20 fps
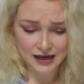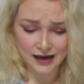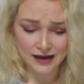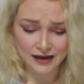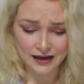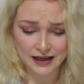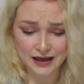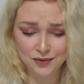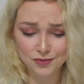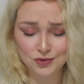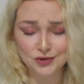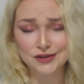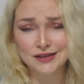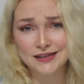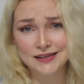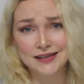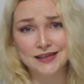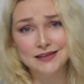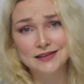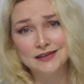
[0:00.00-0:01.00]
and he was
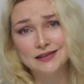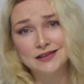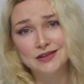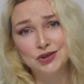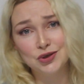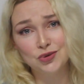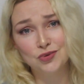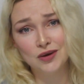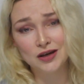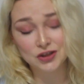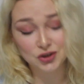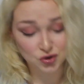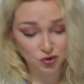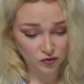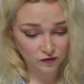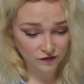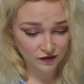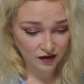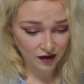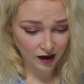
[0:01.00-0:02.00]
sent to a
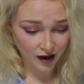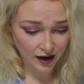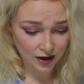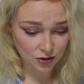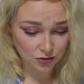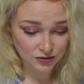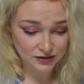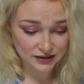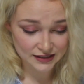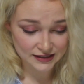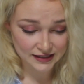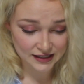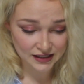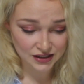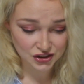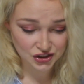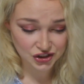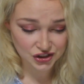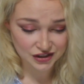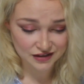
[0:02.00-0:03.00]
juvenile
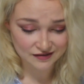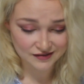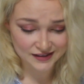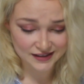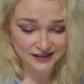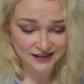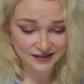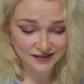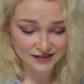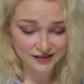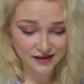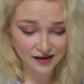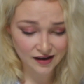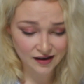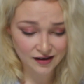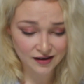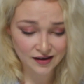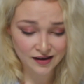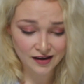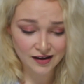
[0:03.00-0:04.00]
detention
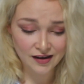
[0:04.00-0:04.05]
center.